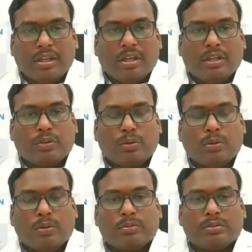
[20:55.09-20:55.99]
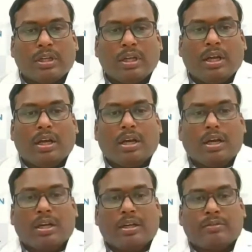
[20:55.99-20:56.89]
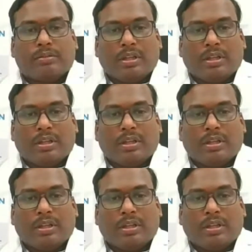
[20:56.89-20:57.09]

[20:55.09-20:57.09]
So uh,